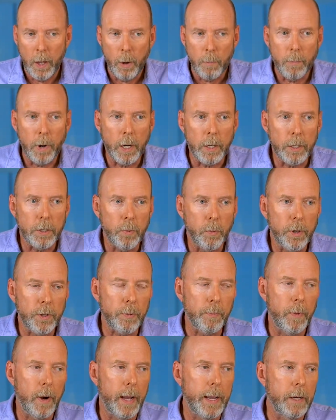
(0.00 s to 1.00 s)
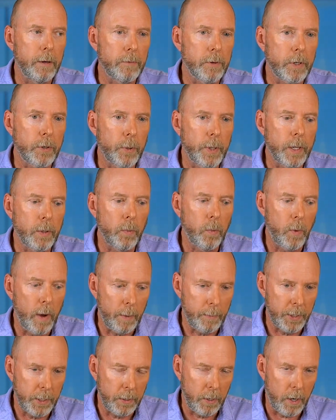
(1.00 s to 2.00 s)
But with my evergreen
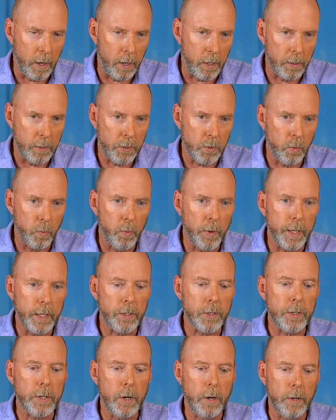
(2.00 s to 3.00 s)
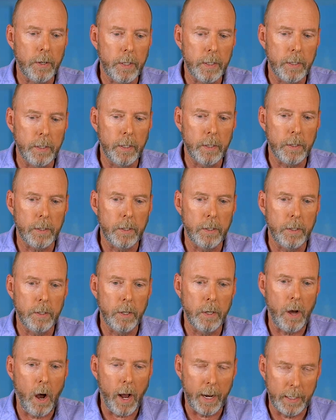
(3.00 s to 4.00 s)
webinars, we started
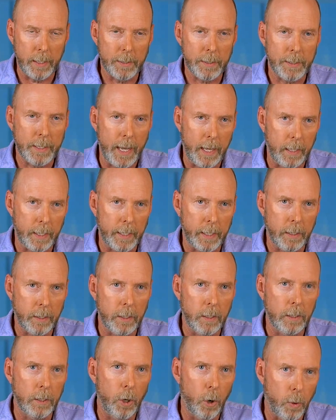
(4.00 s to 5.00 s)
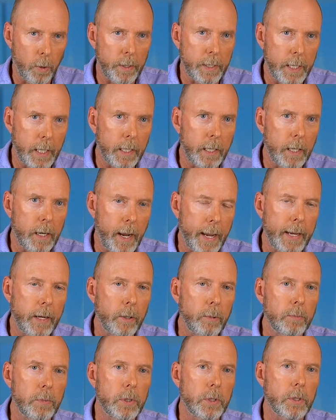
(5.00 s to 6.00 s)
not selling lower ticket
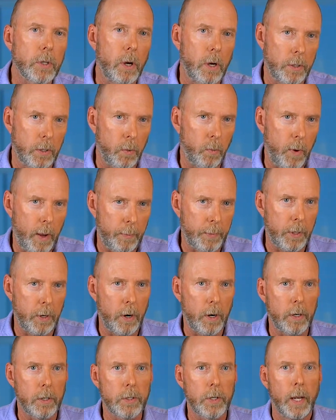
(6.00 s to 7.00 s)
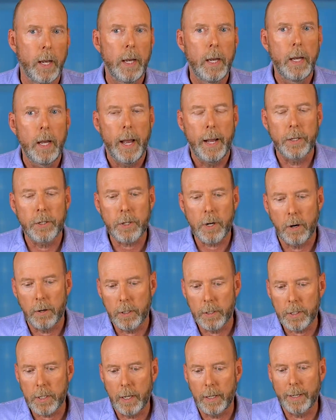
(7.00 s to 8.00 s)
items on the webinars and
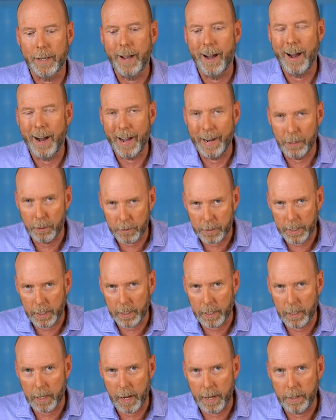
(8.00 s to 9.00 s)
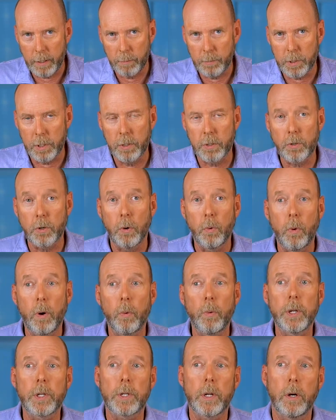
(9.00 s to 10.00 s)
started selling higher ticket items. And so
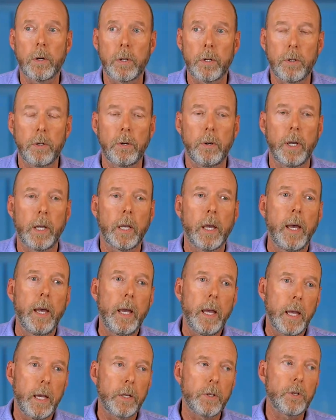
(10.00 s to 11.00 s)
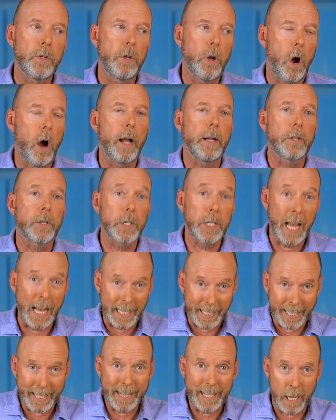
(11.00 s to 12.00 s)
what we started doing is not
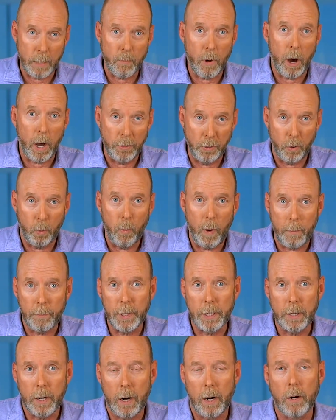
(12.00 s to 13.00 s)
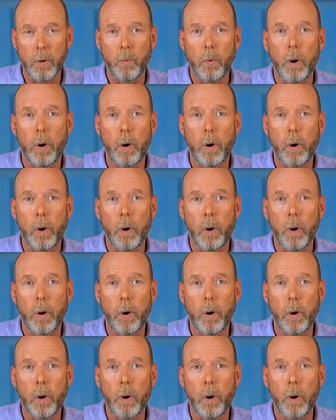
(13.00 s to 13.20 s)
selling them on the webinar.